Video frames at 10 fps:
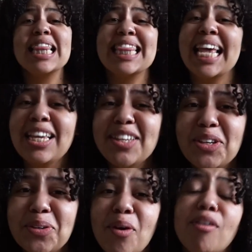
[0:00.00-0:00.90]
Thank
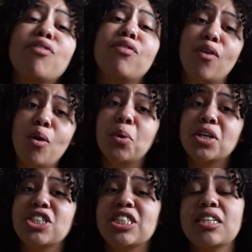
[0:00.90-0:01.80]
you for
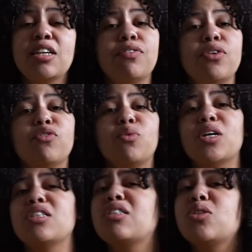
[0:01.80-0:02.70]
watching. If you've
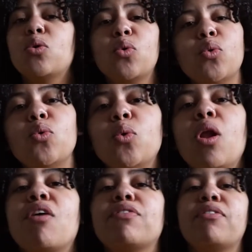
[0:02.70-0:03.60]
watched all
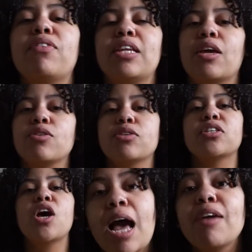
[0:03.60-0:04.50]
of the videos,
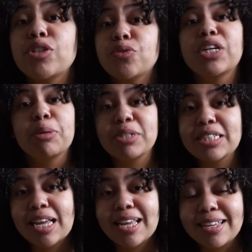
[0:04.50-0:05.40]
I do really
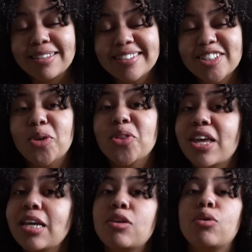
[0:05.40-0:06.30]
appreciate it. So
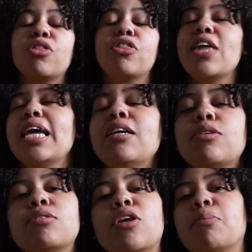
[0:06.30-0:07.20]
thank you
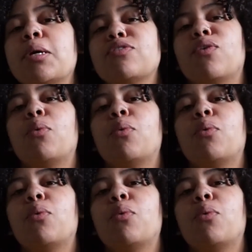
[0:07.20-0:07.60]
so much for